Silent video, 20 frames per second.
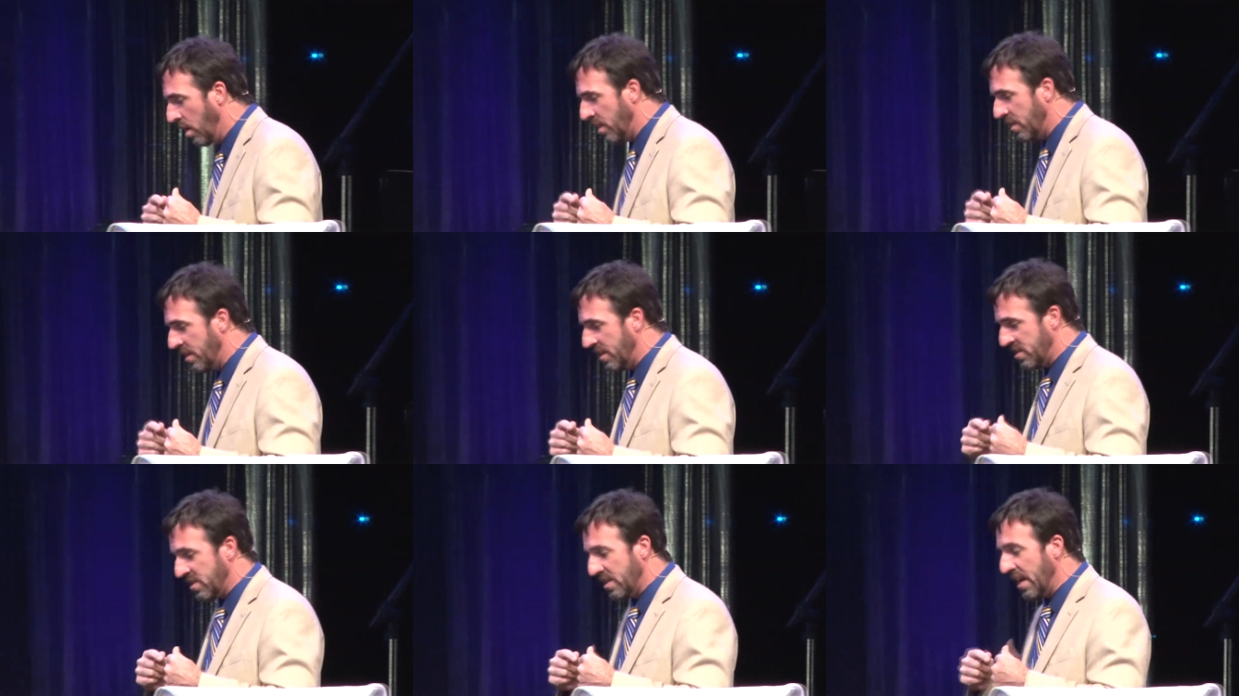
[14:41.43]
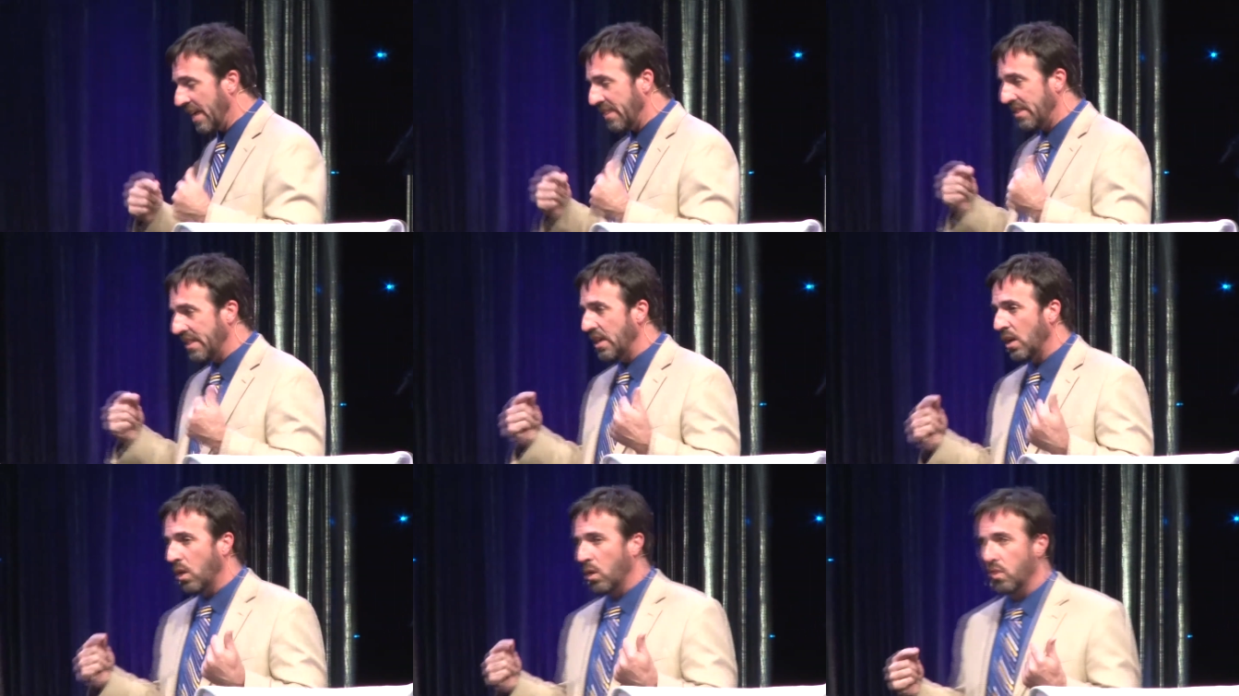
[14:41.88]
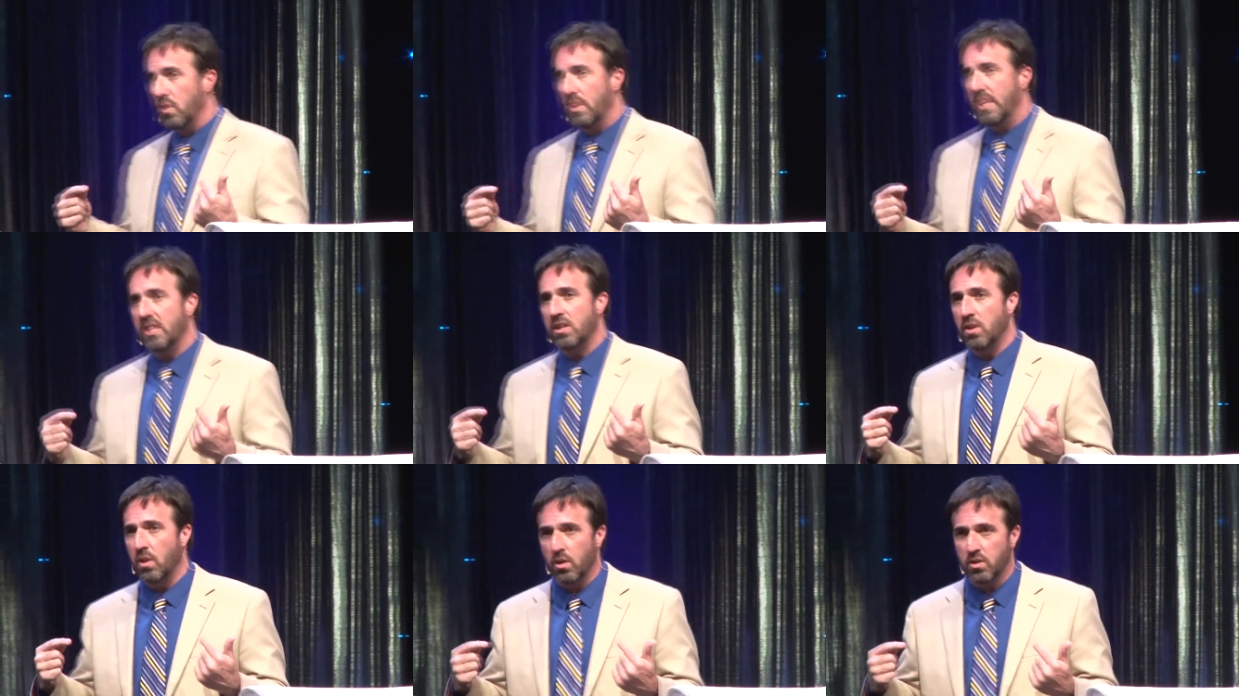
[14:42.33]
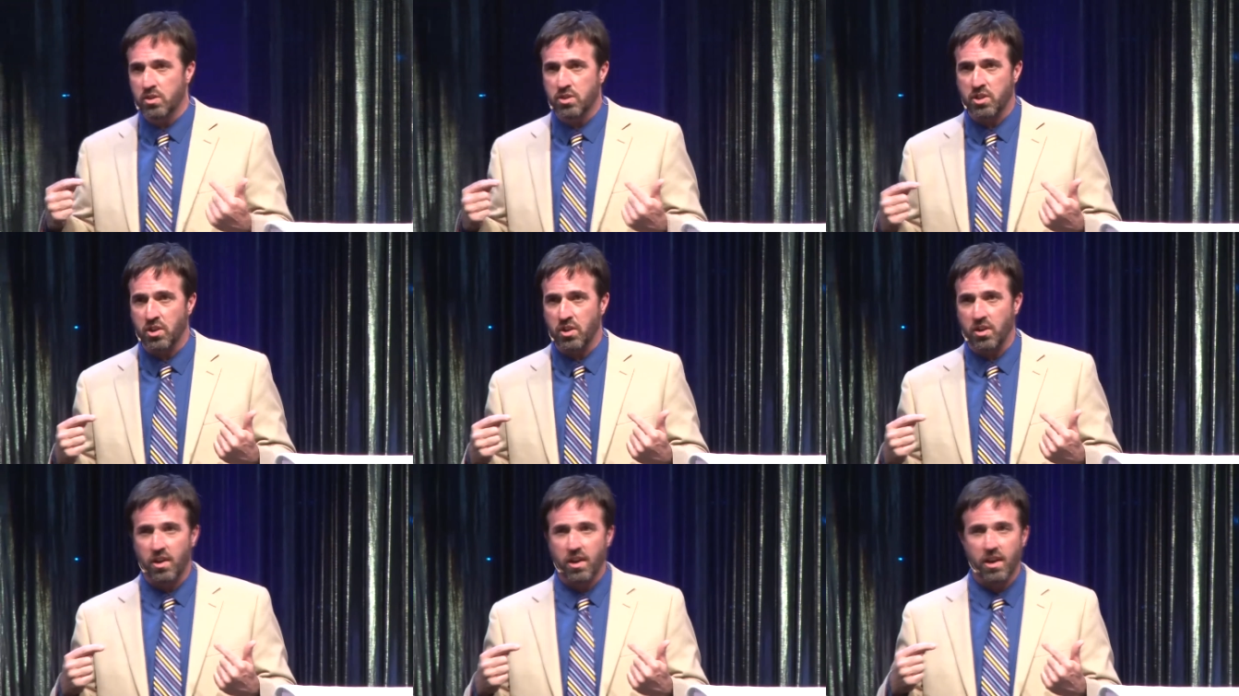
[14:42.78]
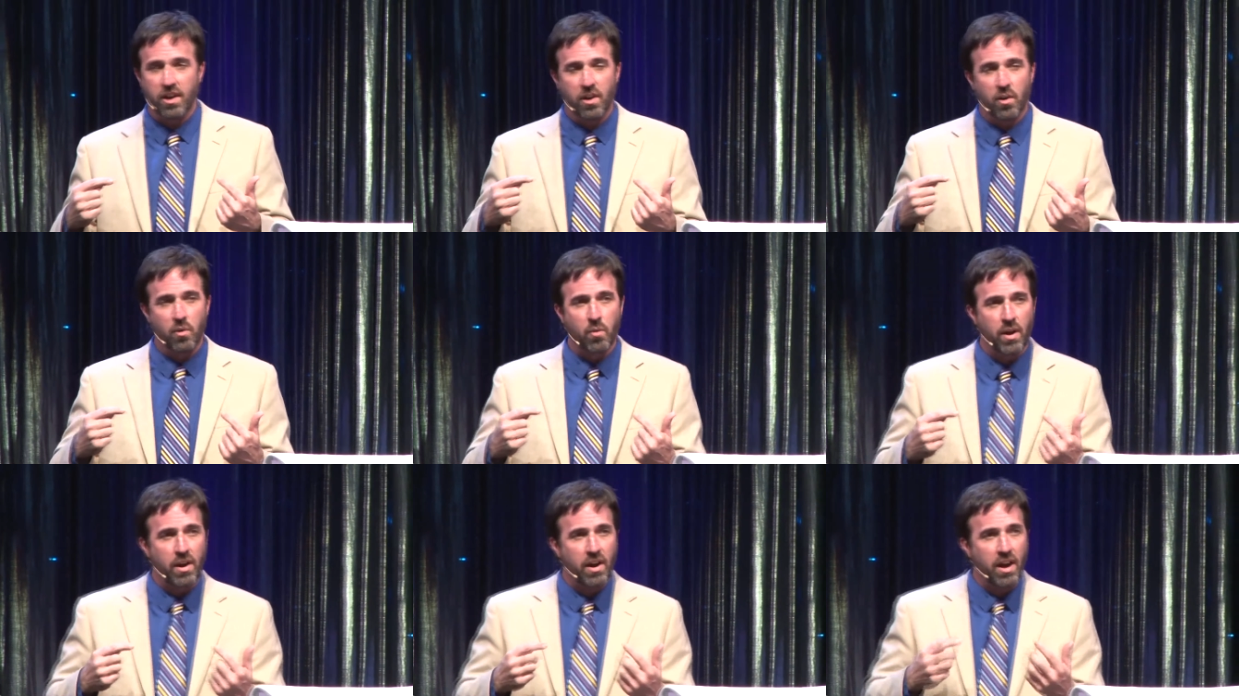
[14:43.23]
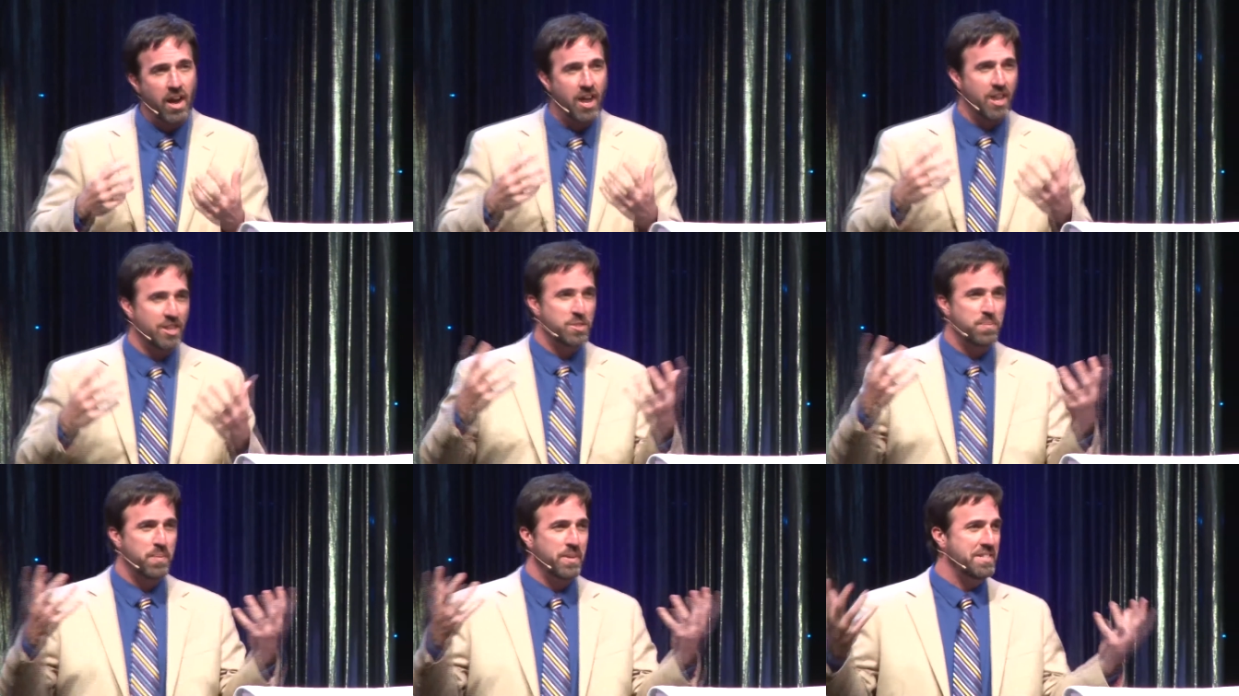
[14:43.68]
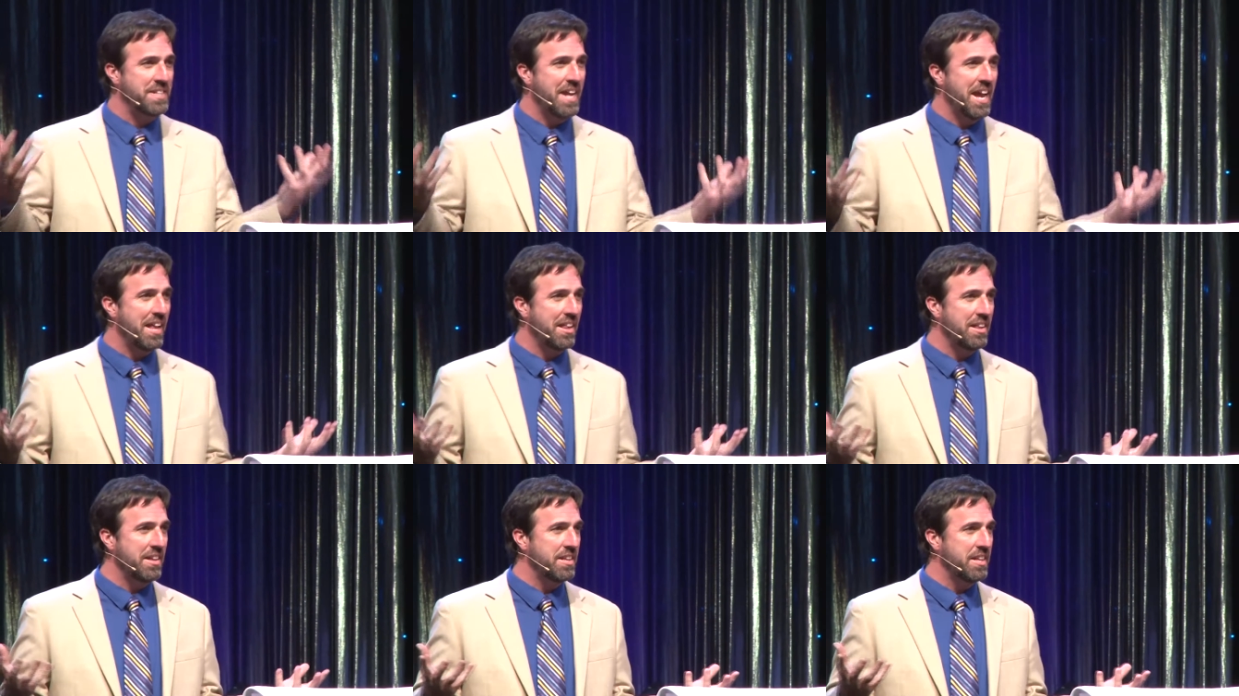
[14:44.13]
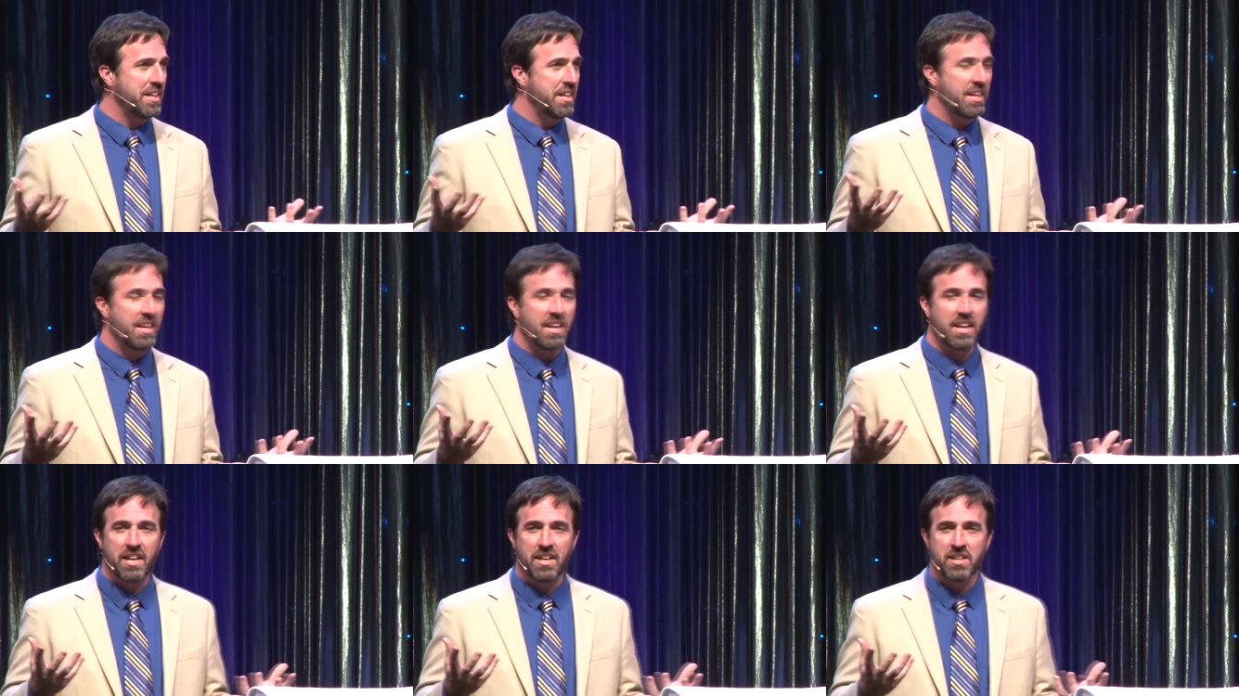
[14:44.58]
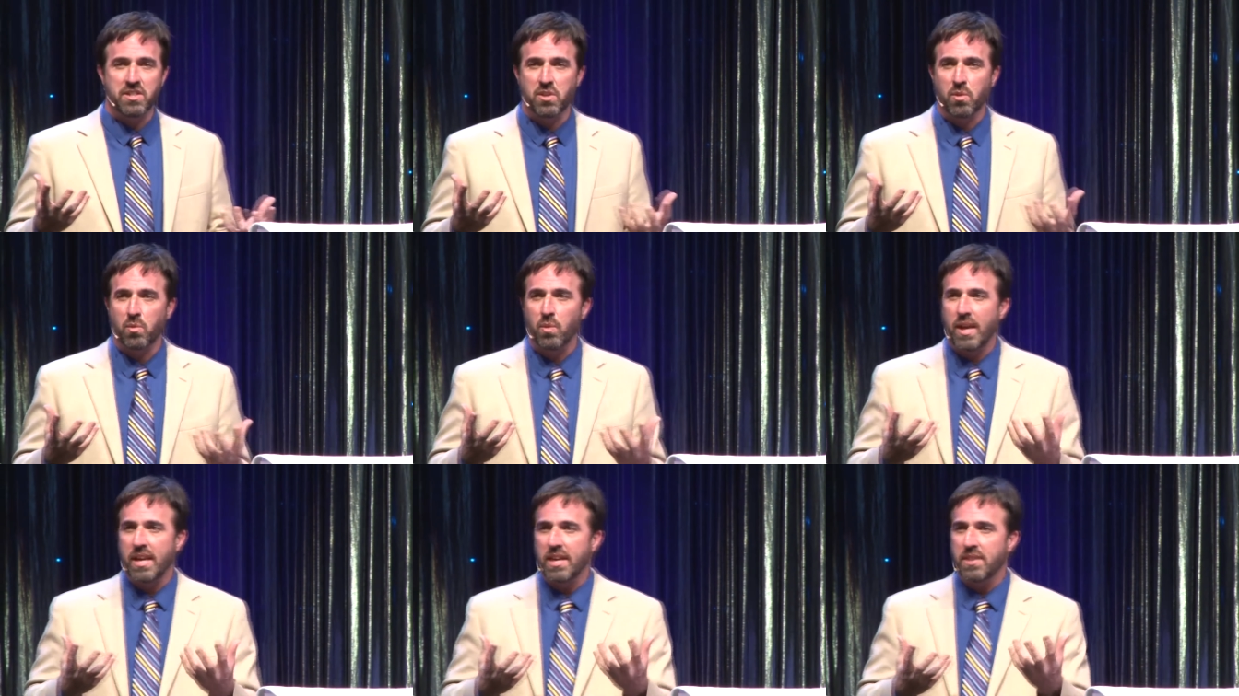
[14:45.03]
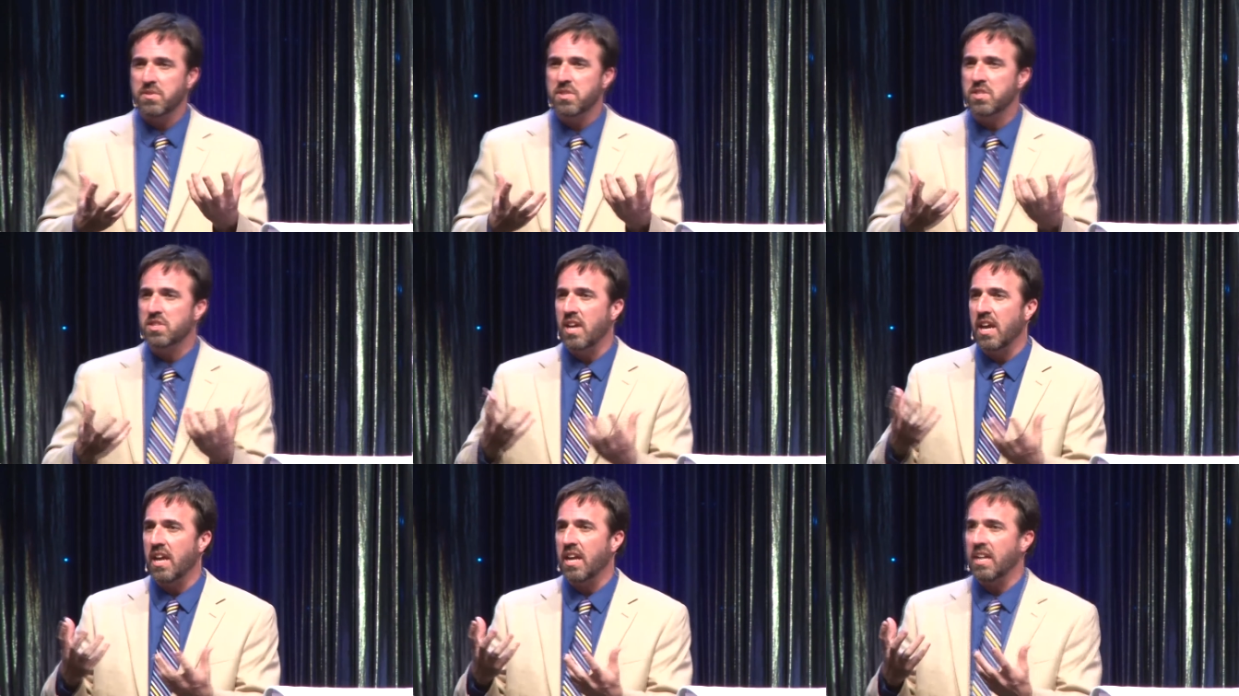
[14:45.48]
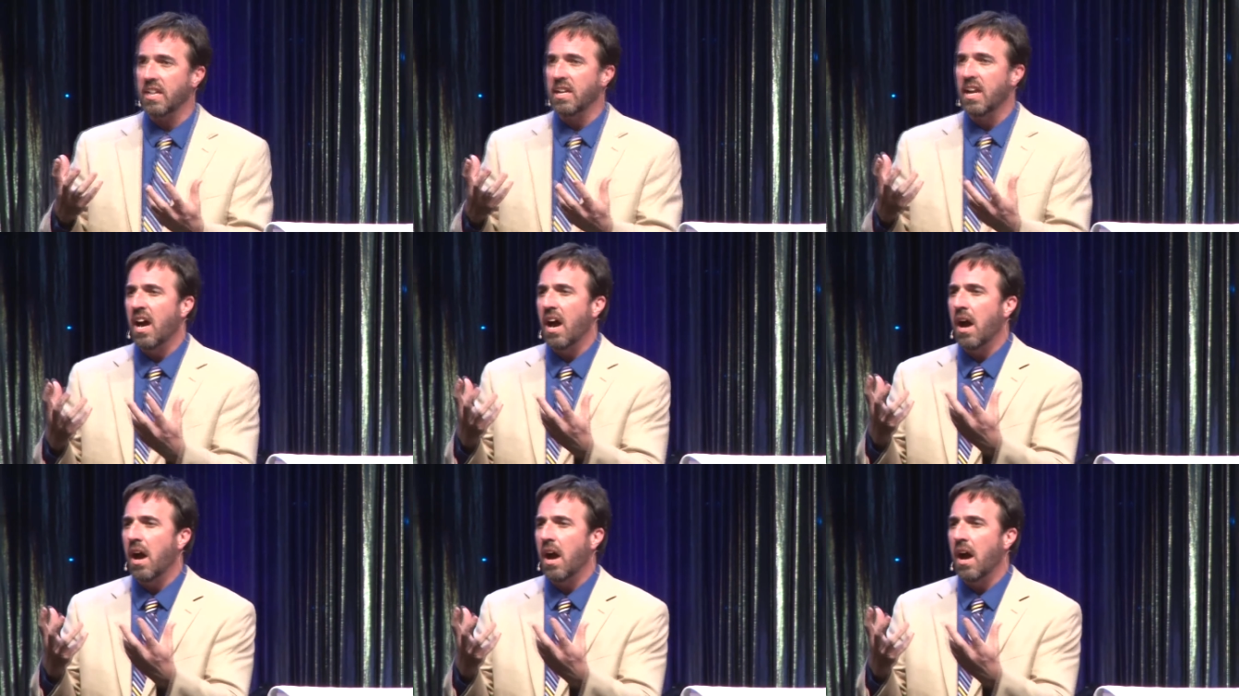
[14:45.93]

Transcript: it's not the only culture where hospitality is a way of saying,